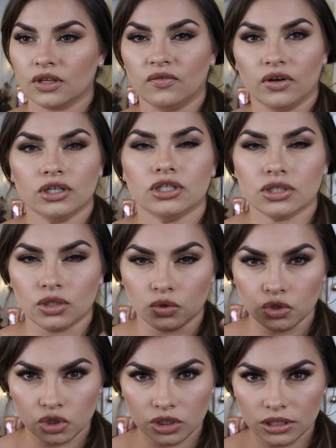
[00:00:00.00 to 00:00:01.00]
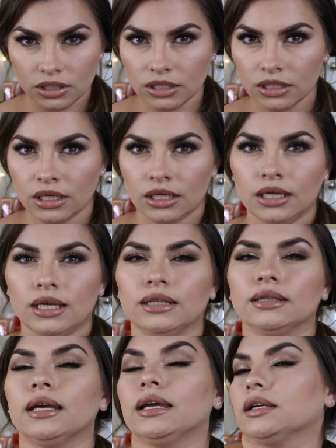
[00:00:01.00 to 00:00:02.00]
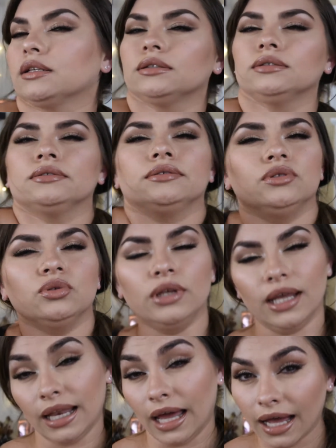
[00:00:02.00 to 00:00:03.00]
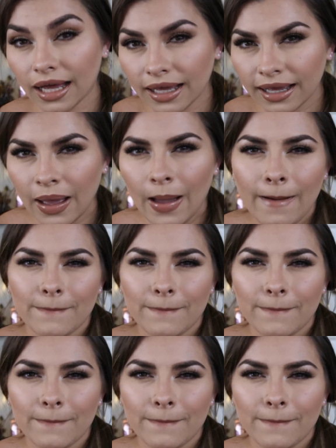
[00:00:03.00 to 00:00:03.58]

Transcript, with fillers: very sultry and like ooh la la,